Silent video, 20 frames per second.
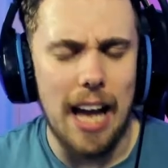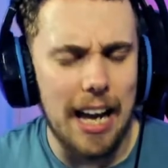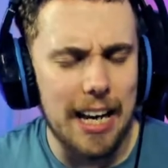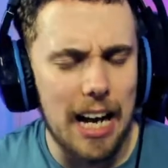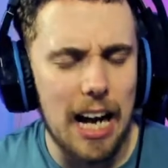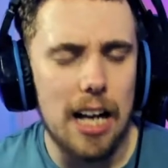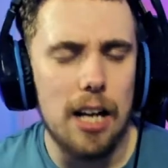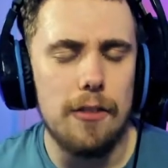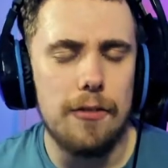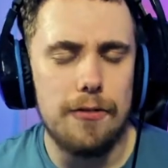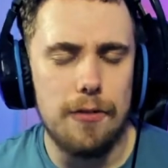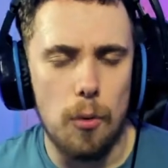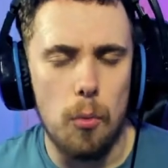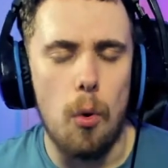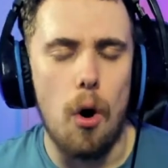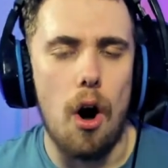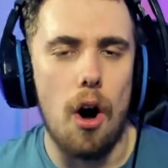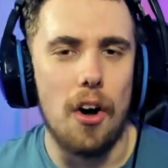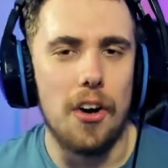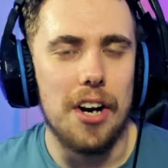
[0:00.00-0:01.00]
And I, for
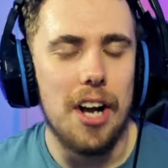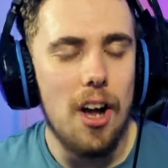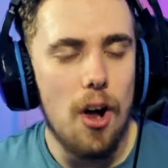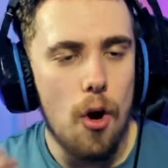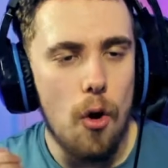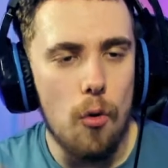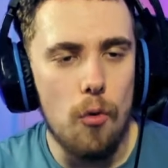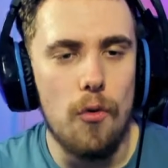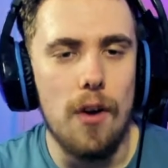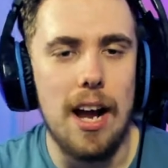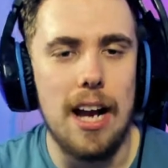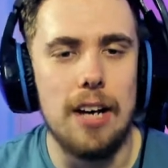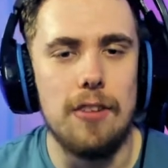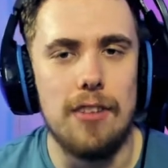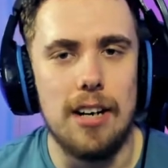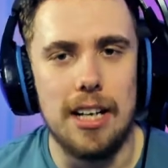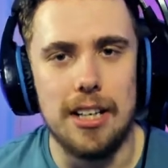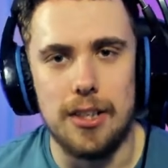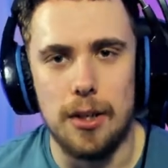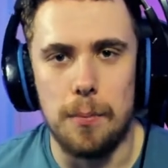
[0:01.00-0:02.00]
one,
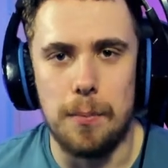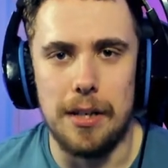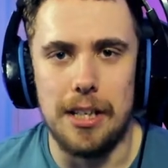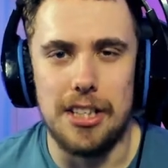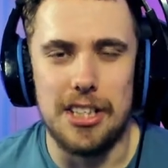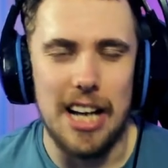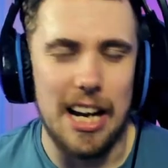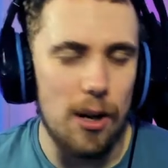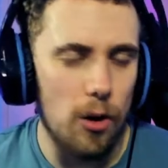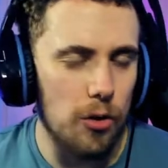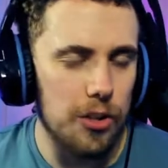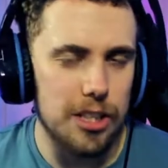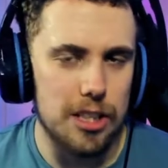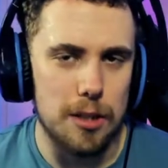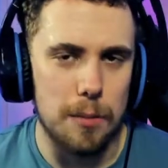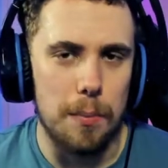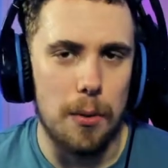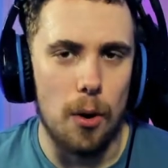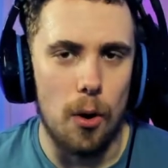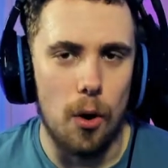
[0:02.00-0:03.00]
really do appreciate all the
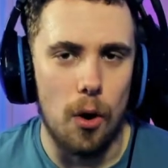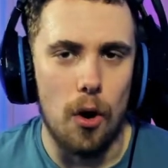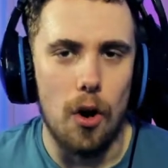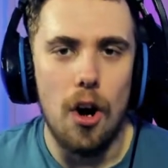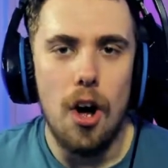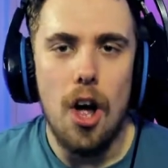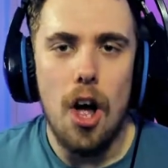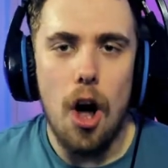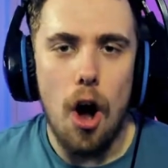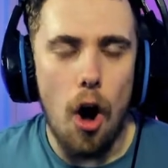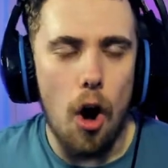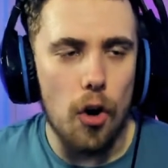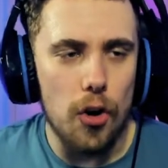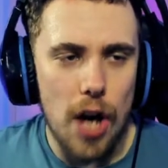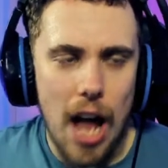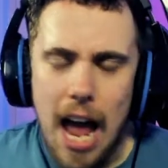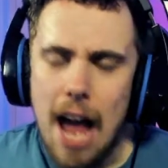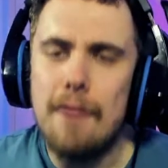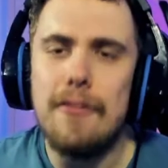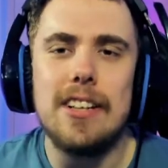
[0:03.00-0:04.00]
support on
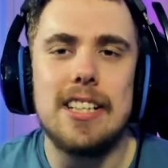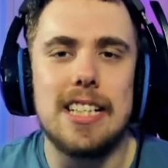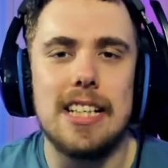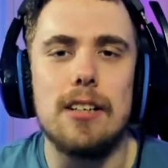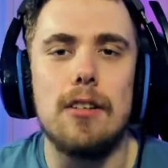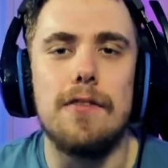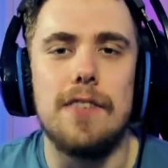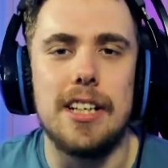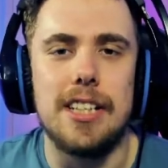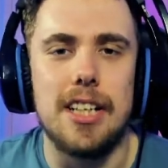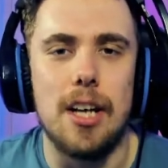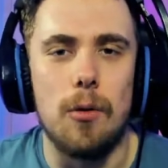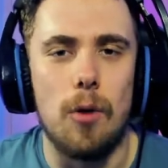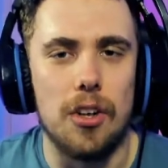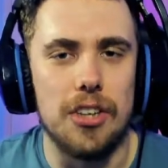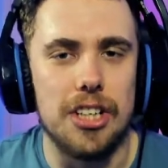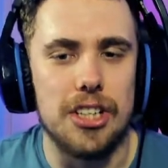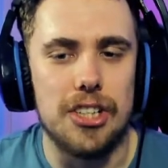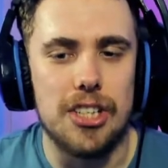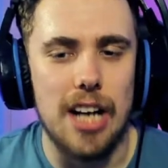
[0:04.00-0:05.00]
every single video
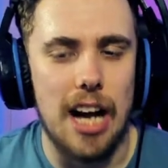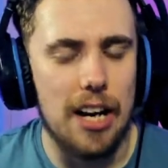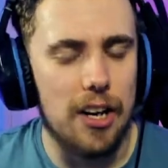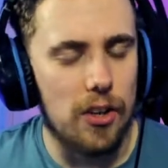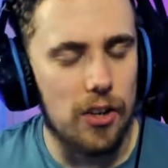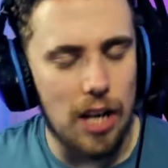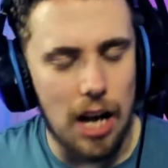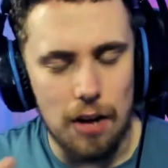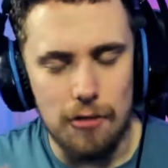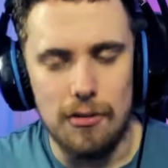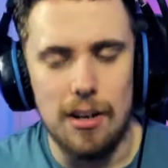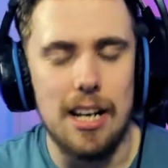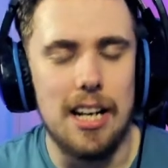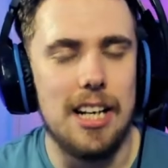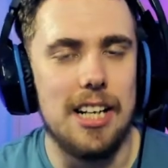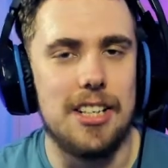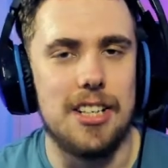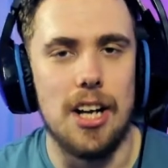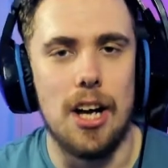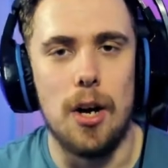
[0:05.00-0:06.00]
on this channel. I
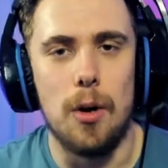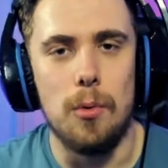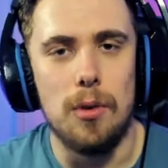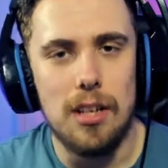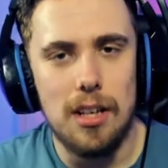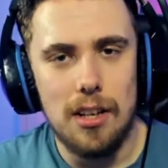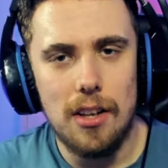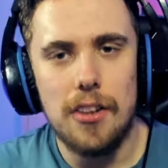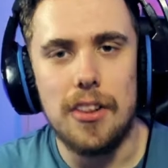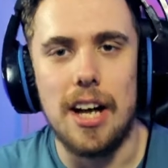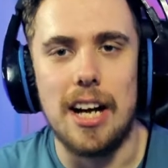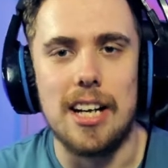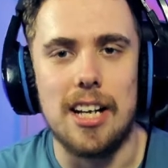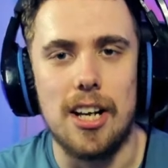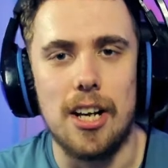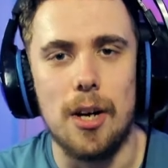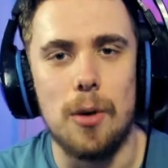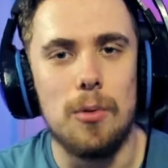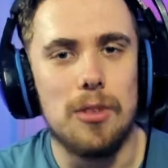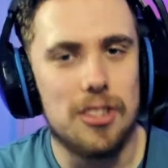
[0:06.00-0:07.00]
really do. Thank
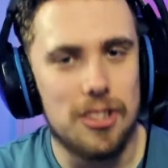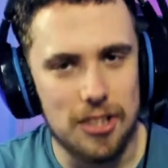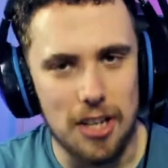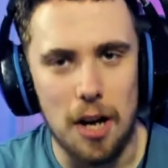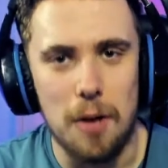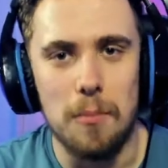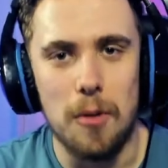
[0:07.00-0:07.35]
you so